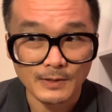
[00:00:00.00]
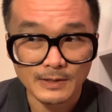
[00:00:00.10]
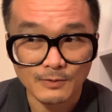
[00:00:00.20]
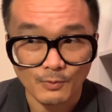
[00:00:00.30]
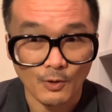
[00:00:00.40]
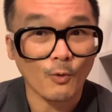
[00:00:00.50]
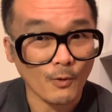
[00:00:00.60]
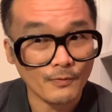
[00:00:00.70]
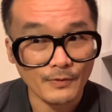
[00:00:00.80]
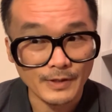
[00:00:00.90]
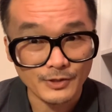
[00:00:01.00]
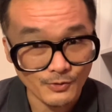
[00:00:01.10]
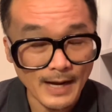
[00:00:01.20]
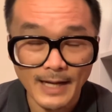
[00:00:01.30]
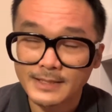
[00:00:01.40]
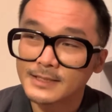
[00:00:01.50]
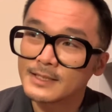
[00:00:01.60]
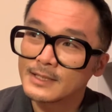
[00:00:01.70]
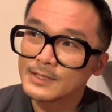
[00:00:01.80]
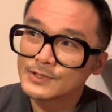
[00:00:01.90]
record the tracks.
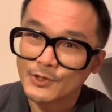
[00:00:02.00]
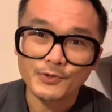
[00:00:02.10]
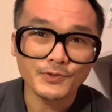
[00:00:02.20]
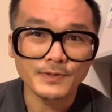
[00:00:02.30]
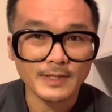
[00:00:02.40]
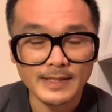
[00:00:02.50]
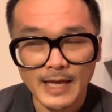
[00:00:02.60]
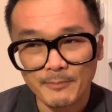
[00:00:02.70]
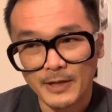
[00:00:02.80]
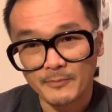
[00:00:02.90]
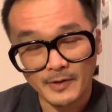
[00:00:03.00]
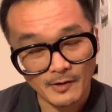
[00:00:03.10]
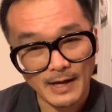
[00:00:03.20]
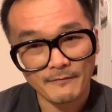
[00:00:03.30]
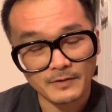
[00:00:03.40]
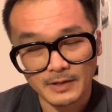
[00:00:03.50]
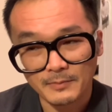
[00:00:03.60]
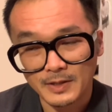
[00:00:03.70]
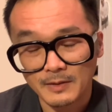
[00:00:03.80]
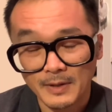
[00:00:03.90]
So too did D.A. Pennebaker have a
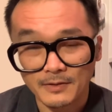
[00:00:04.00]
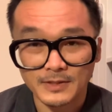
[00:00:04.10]
limited amount of